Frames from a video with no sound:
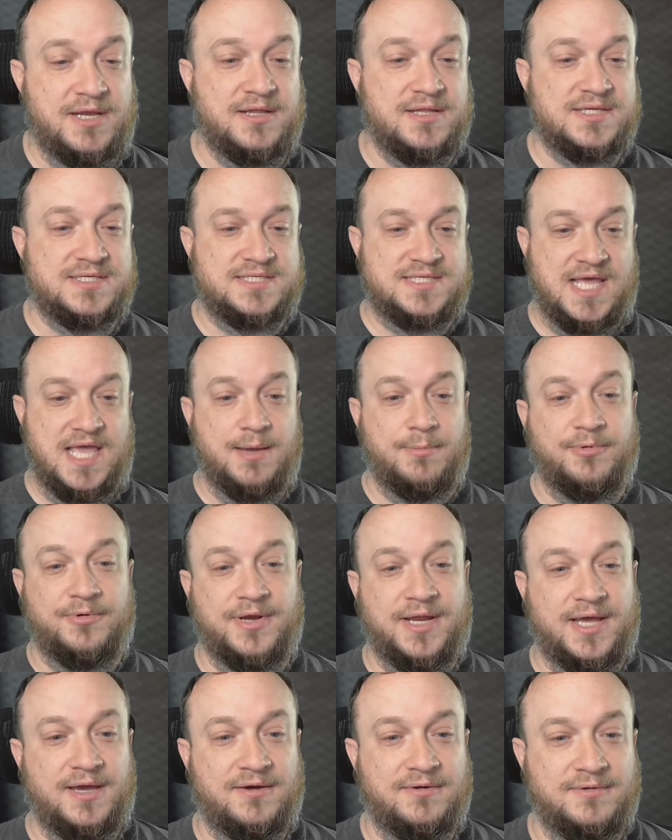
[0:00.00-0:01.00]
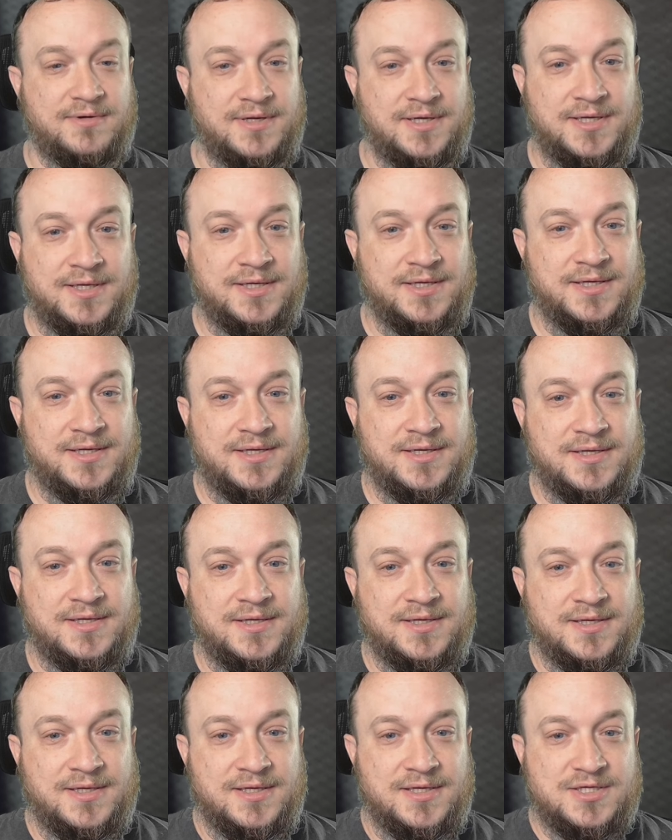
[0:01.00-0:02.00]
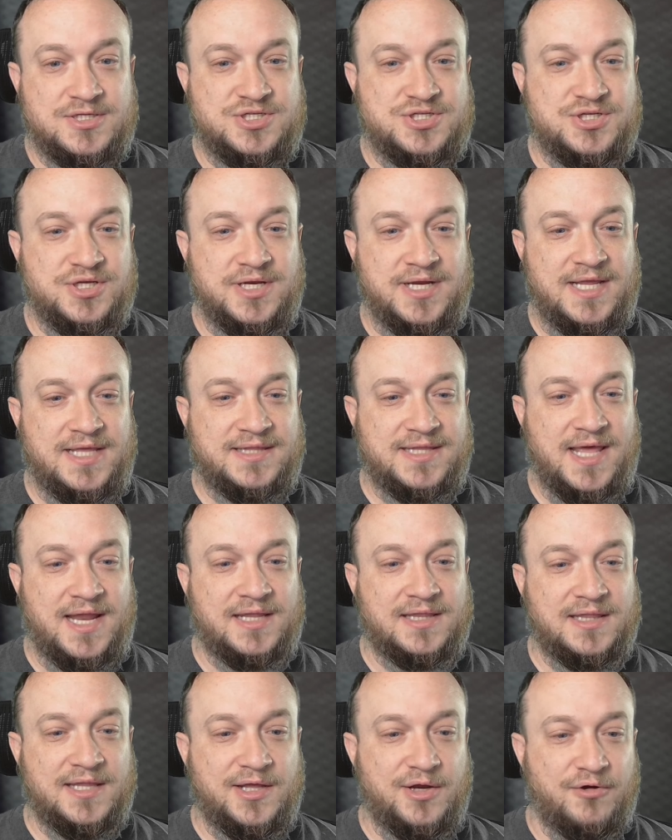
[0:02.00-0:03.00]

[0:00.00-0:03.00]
of this table down. Should have hit that a little